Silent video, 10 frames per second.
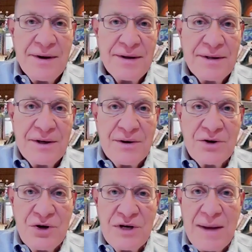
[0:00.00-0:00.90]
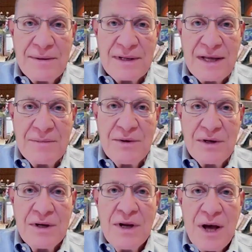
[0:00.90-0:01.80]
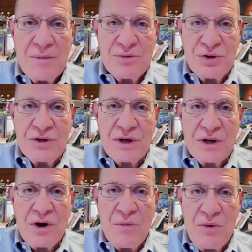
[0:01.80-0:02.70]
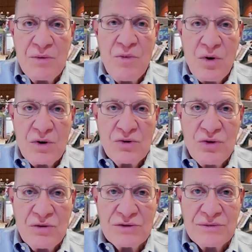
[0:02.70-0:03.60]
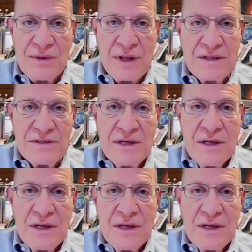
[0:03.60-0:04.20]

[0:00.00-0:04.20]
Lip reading: it could happen again, but I'm sure they're going to go put more controls in place.